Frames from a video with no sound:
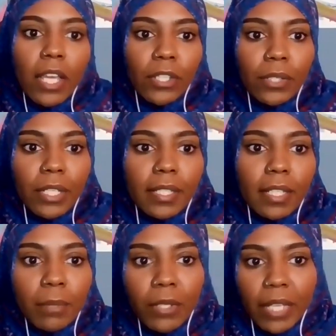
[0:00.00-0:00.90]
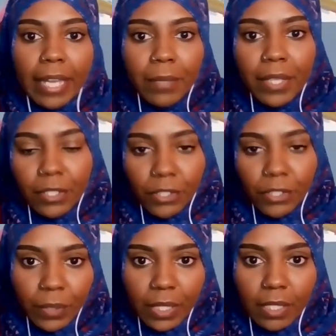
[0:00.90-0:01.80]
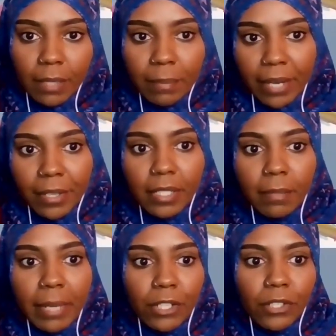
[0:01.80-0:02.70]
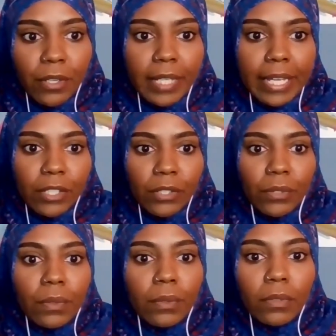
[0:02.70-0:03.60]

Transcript: So just communicating with the students and parents to make sure that you're